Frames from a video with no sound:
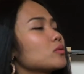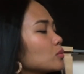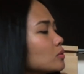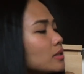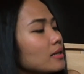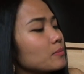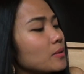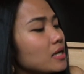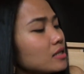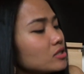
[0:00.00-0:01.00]
two nail
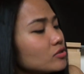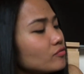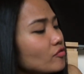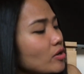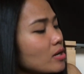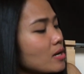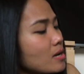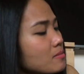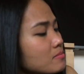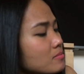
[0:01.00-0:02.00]
polish
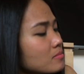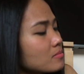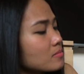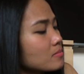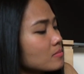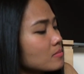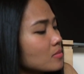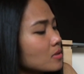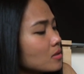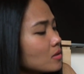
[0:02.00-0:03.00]
from,
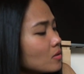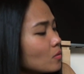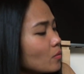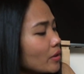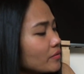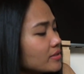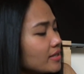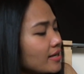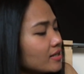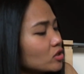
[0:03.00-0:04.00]
where is
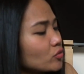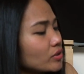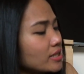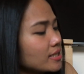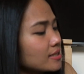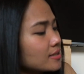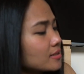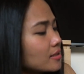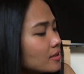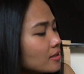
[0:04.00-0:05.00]
it, Catrice
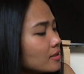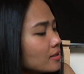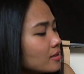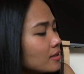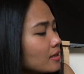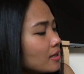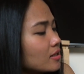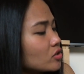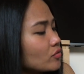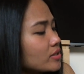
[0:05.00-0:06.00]

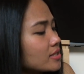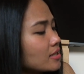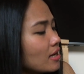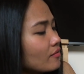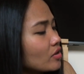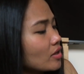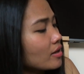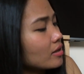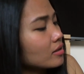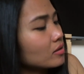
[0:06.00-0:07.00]

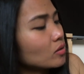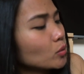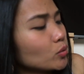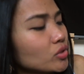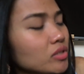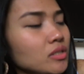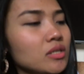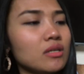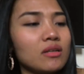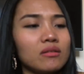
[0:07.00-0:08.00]
Caviar
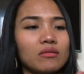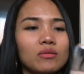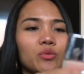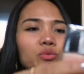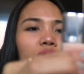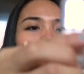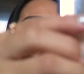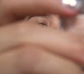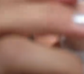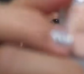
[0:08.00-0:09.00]
Gucci. I don't know,
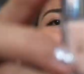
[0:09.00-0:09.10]
Gucci.